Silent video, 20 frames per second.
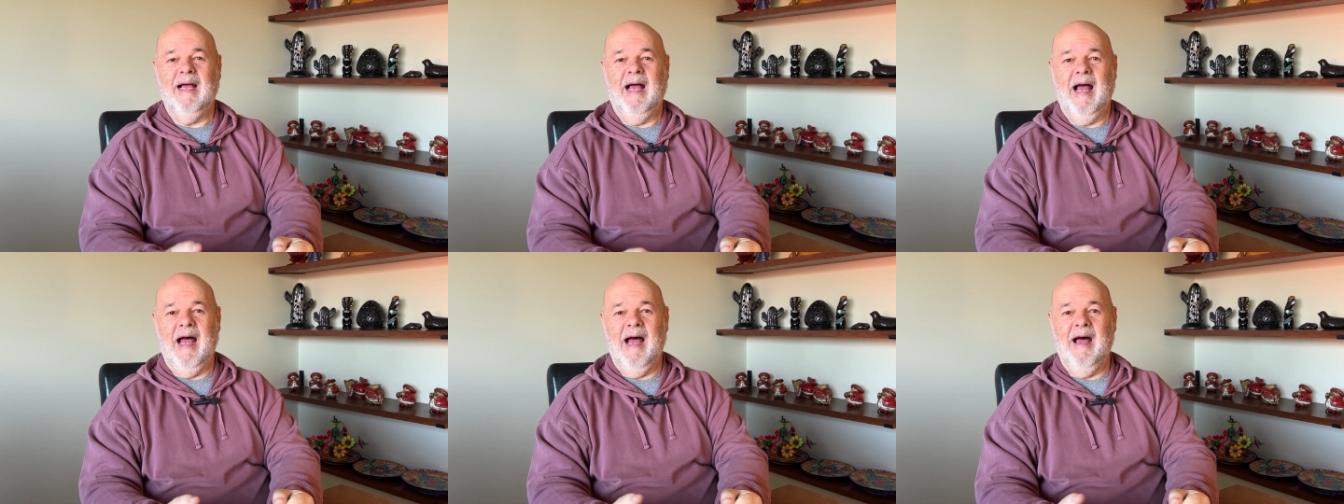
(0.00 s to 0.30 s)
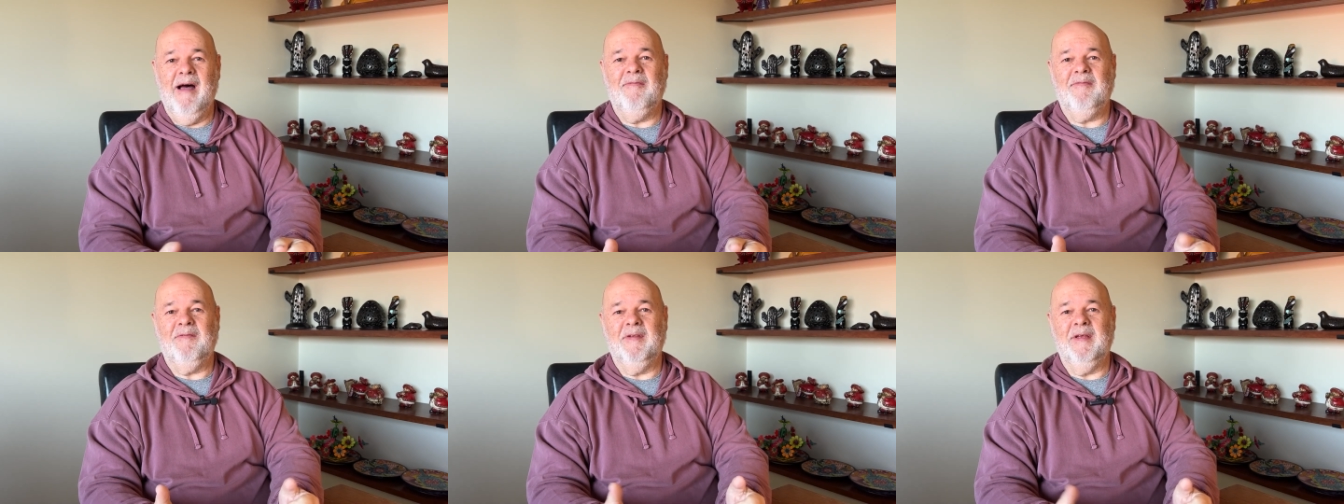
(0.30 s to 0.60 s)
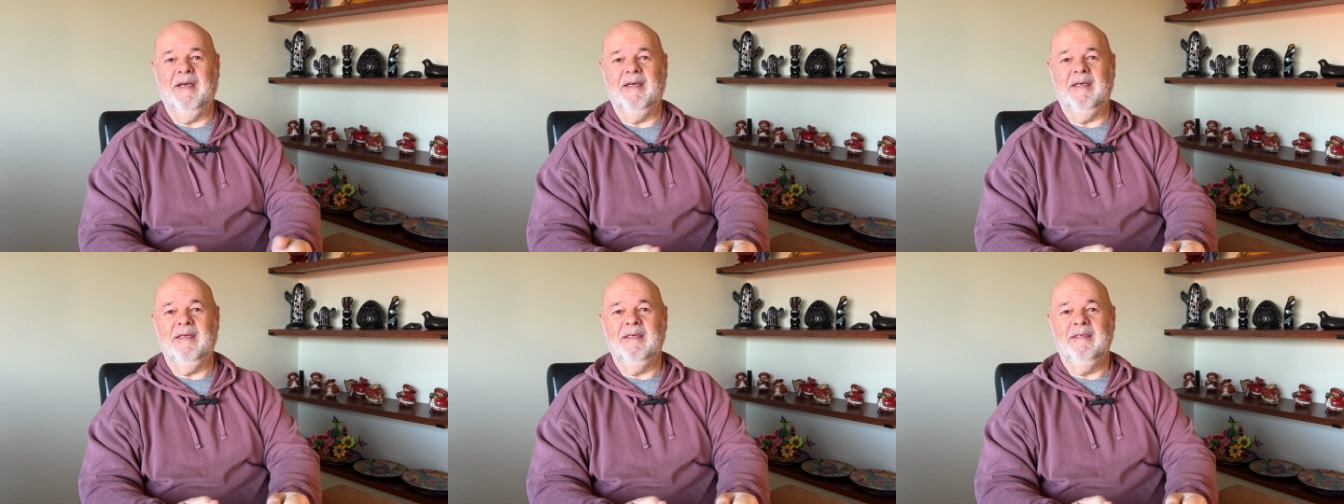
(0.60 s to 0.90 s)

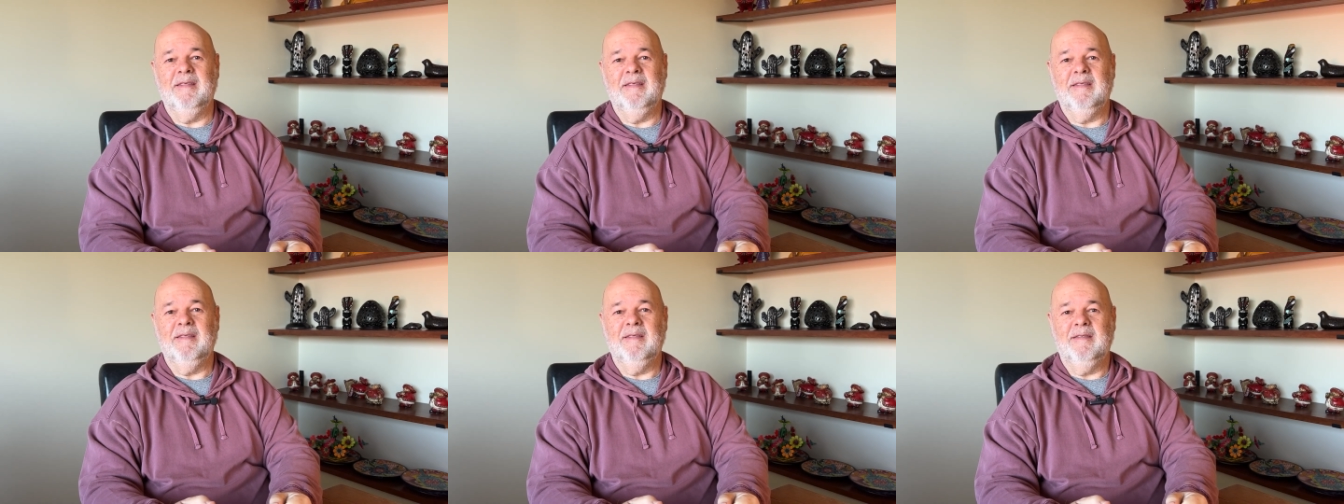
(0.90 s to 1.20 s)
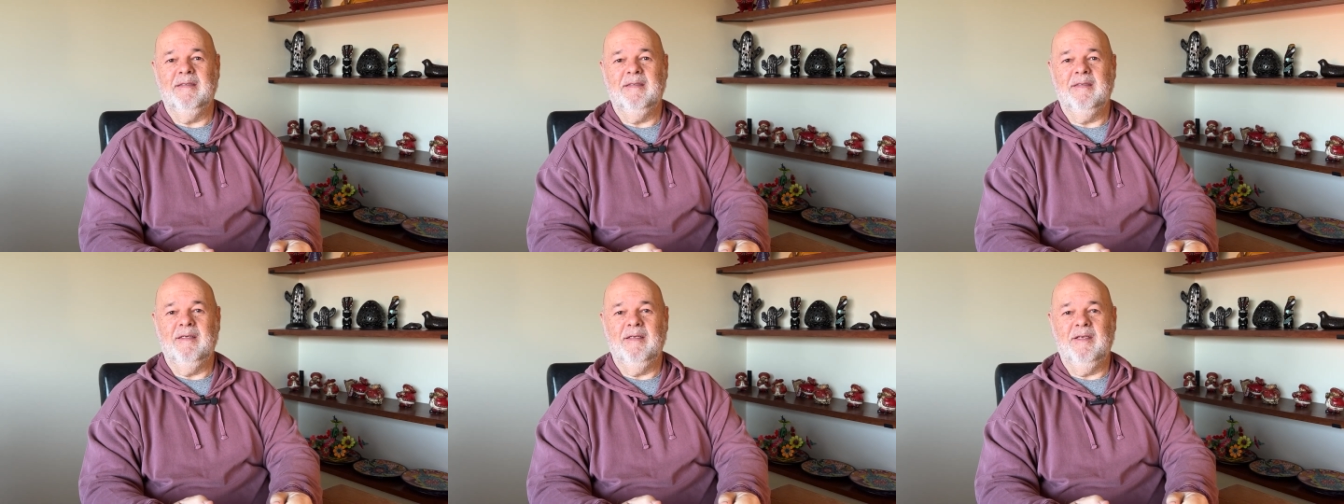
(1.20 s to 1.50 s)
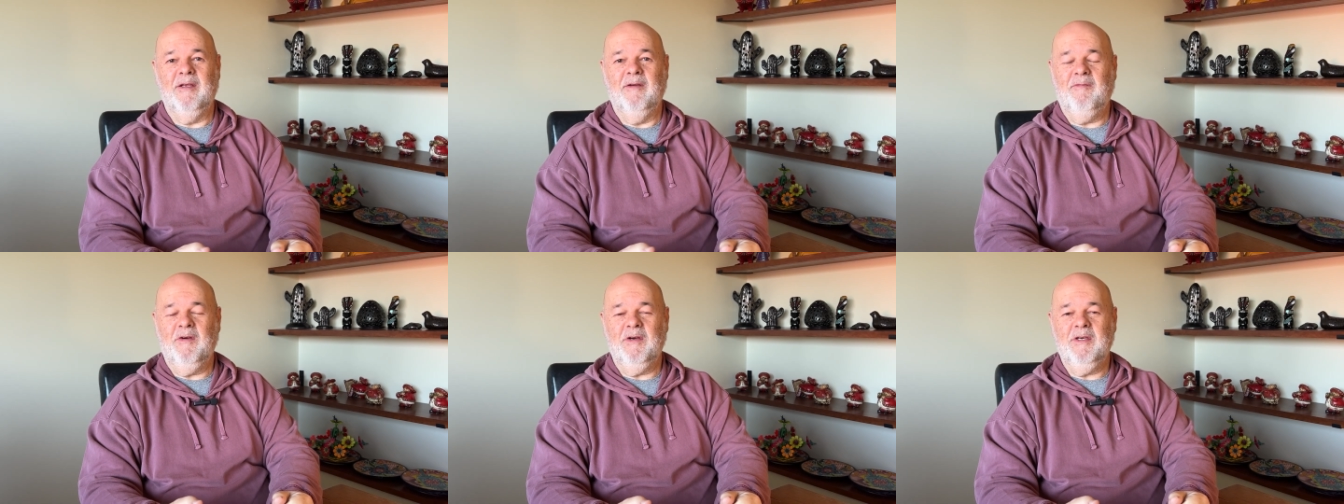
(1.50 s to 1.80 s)
after
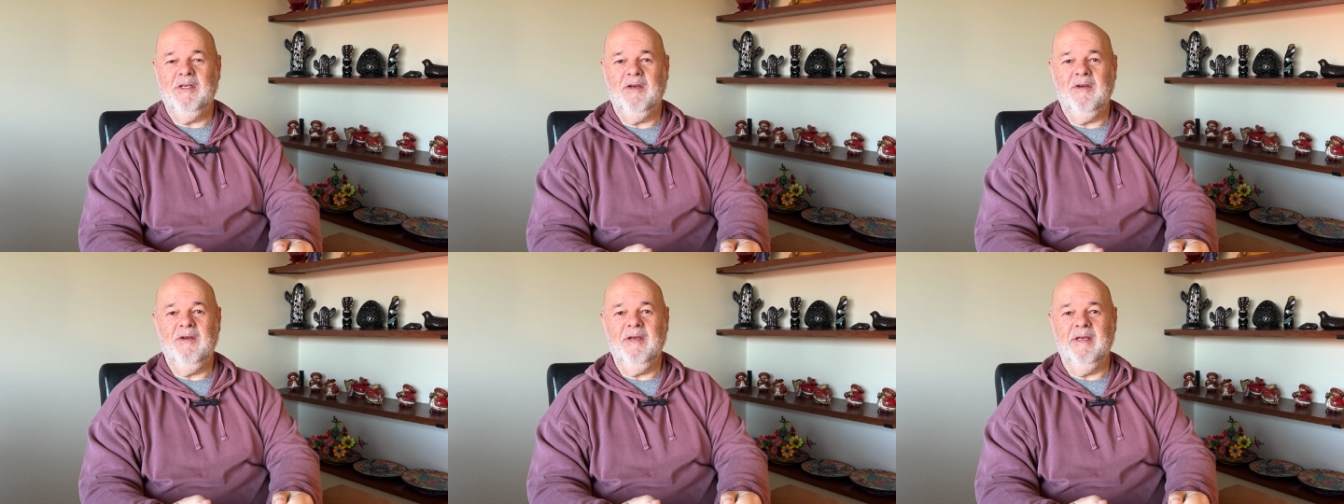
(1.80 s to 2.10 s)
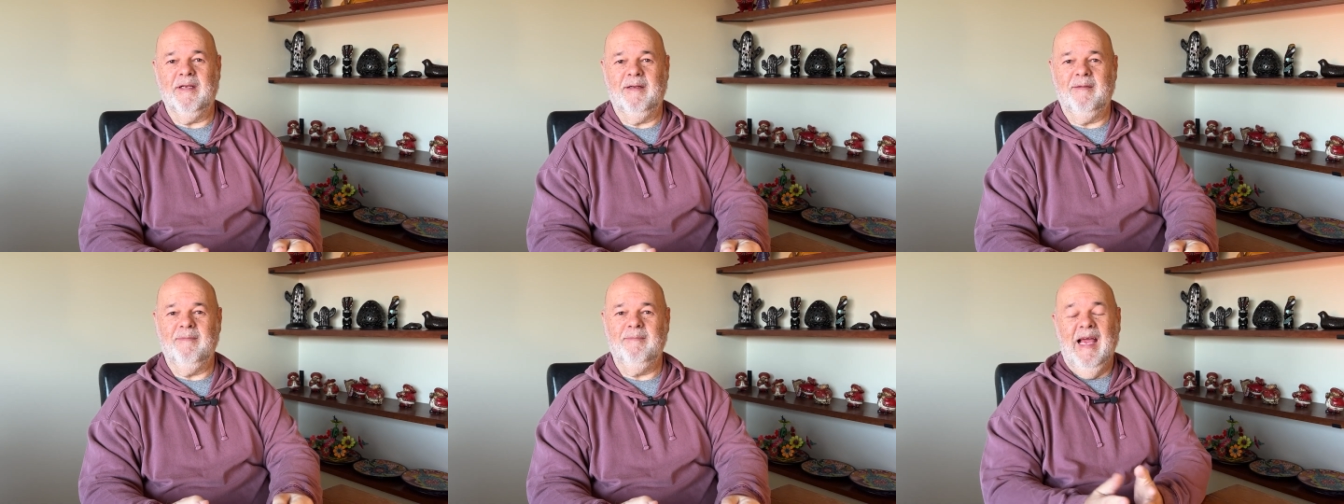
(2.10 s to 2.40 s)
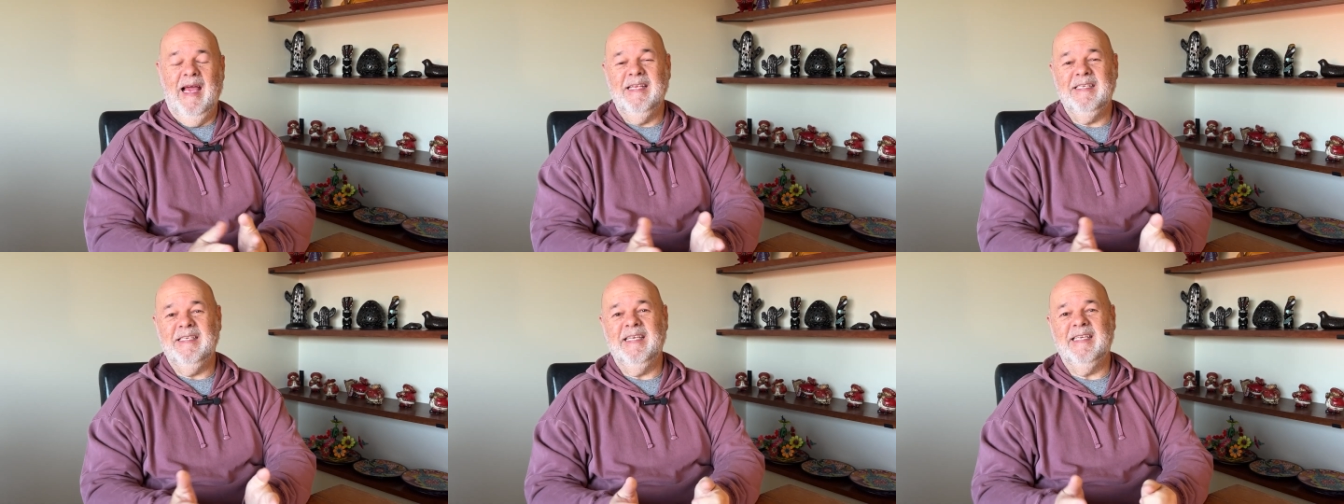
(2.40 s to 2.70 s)
you've retired.
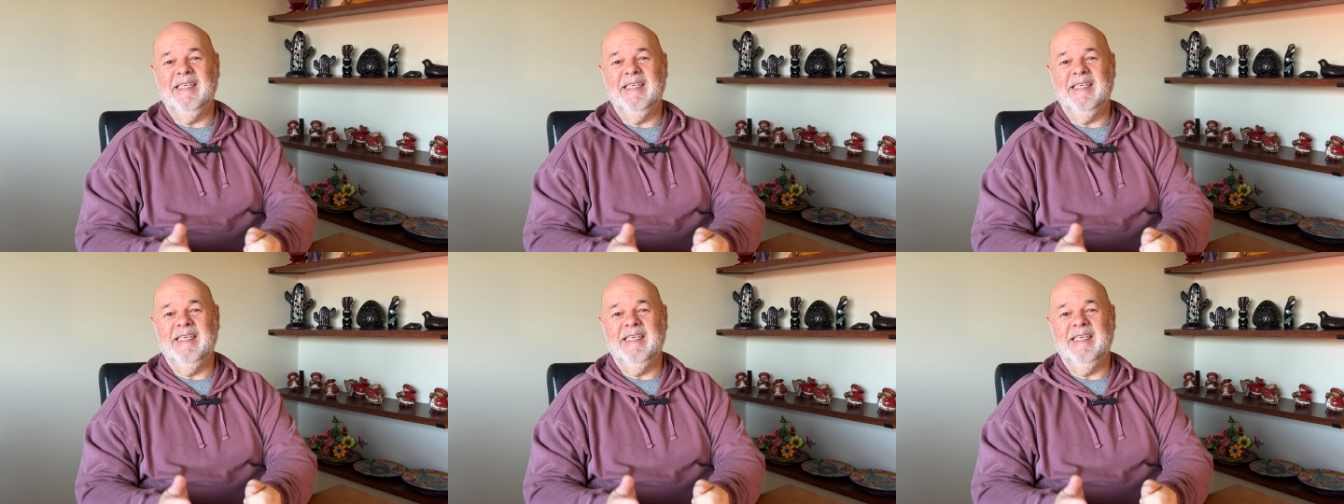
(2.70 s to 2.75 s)
As an